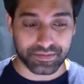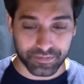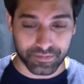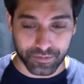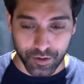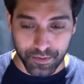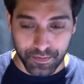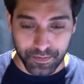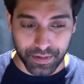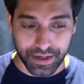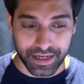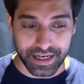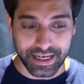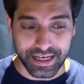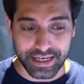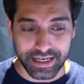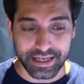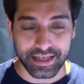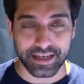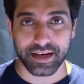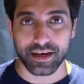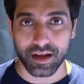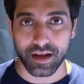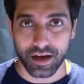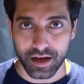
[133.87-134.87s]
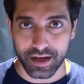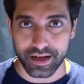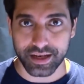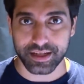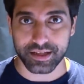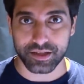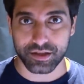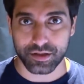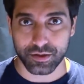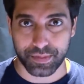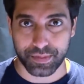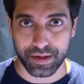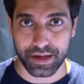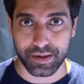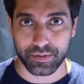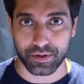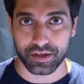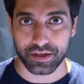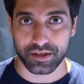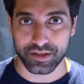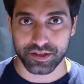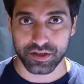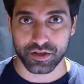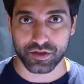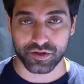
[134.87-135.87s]
completely lying to people
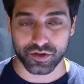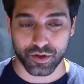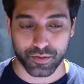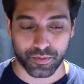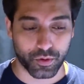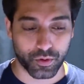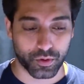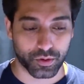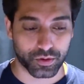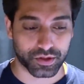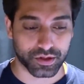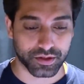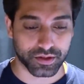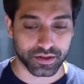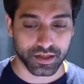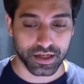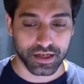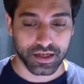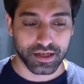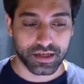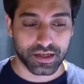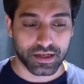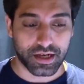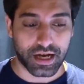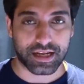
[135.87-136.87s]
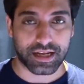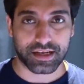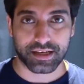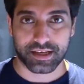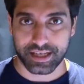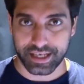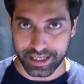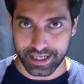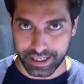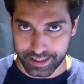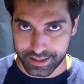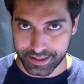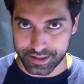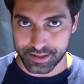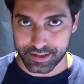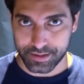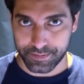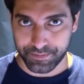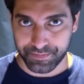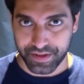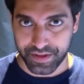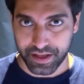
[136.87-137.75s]
and his own supporters and kids.